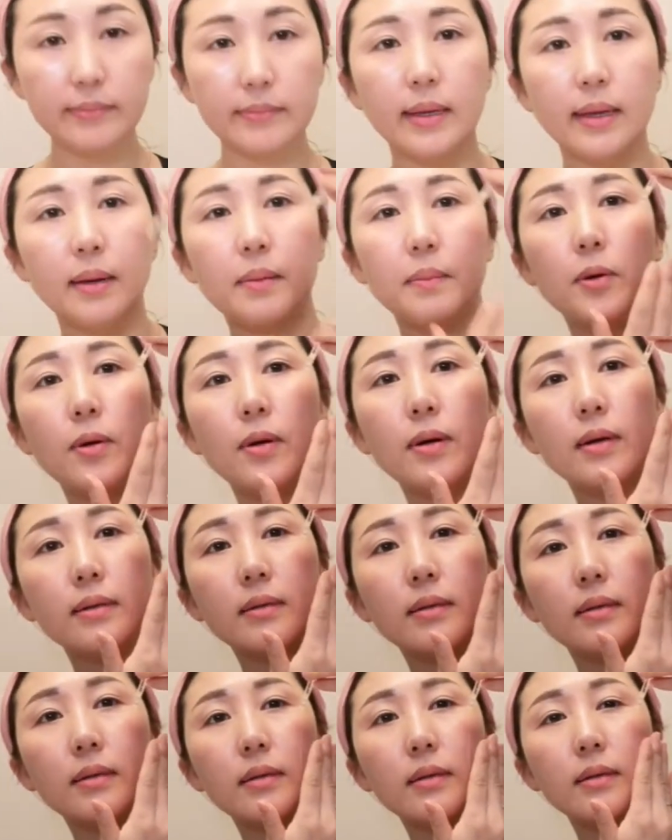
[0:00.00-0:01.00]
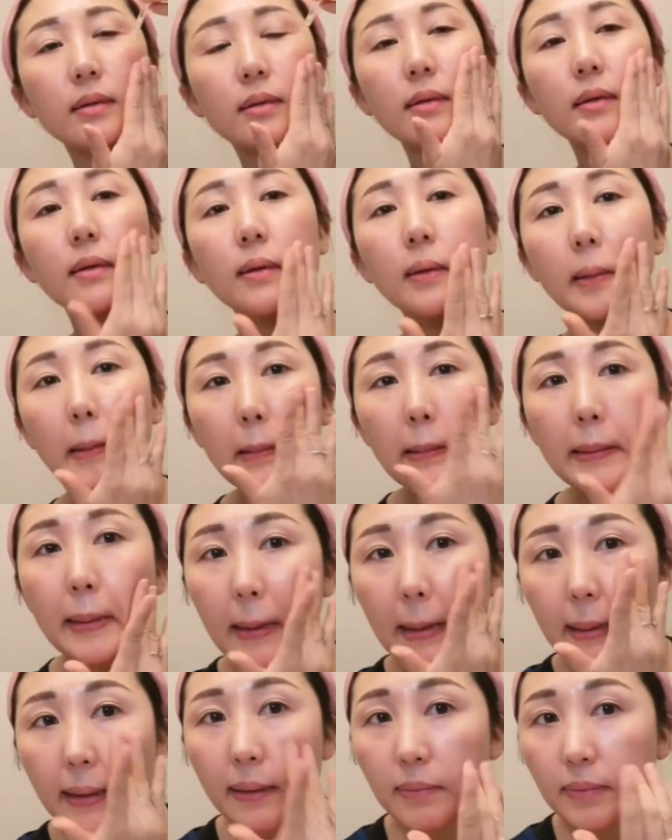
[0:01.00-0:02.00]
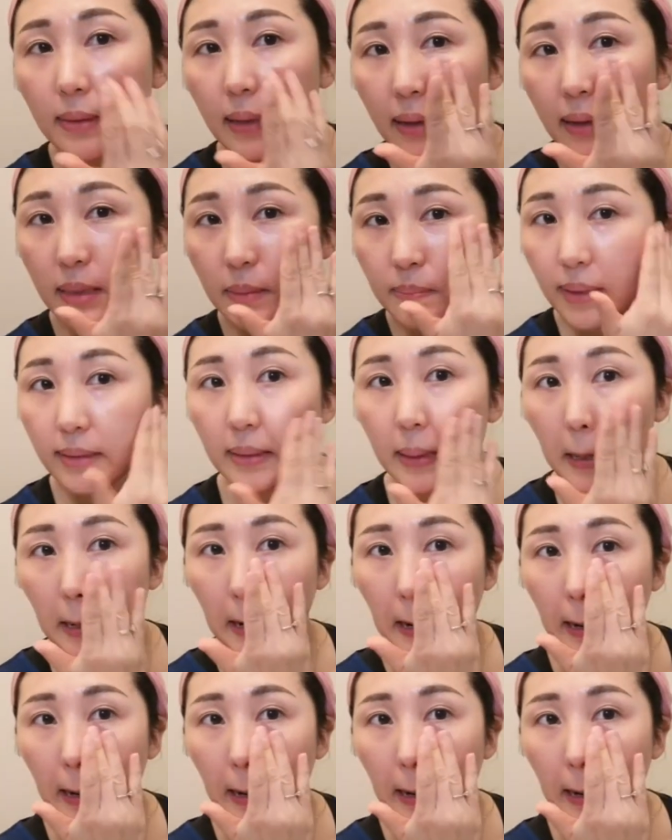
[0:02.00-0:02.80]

Yeah, more. See, I have dark spots here.